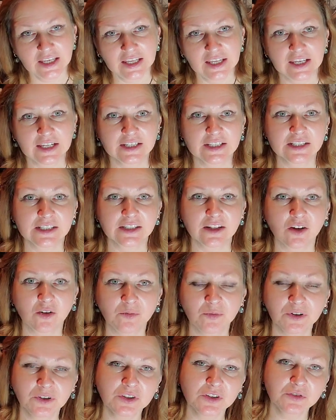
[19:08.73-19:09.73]
And
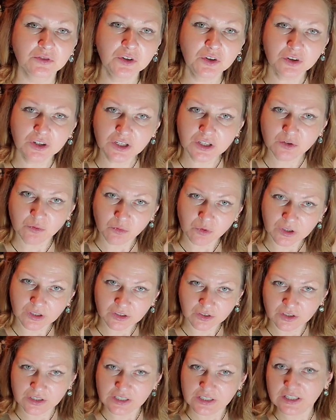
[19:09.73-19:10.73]
because we already
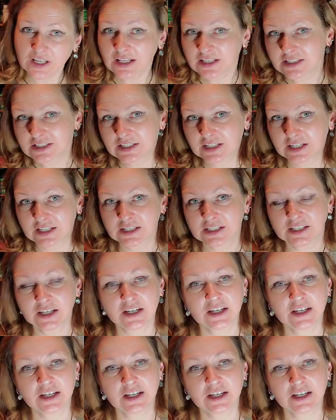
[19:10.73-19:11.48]
work on sunset,